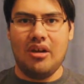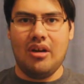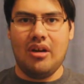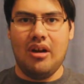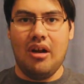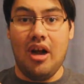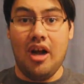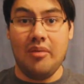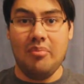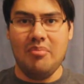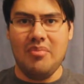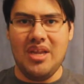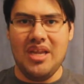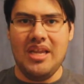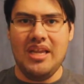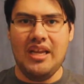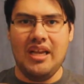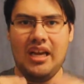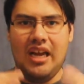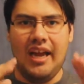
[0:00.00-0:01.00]
on
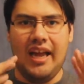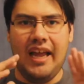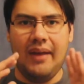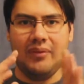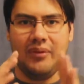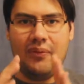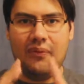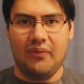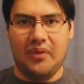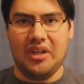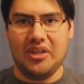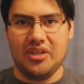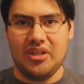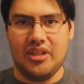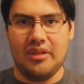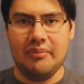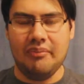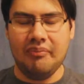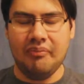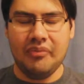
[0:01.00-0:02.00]
me, and I have to fix
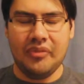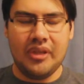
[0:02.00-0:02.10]
it.